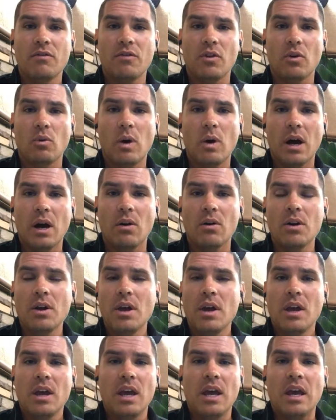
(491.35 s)
for a while.
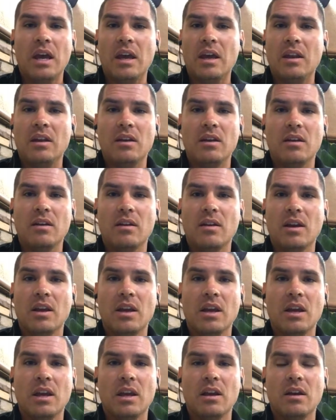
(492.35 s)
And
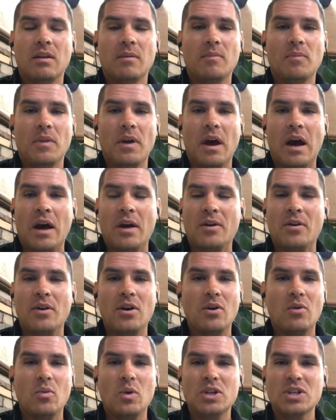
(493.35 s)
I don't
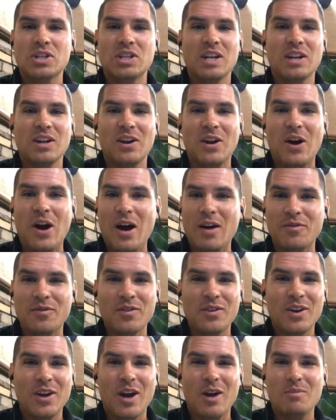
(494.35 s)
know, we just hit it off.
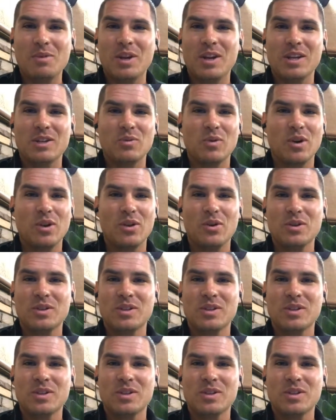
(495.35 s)
I mean, it's one of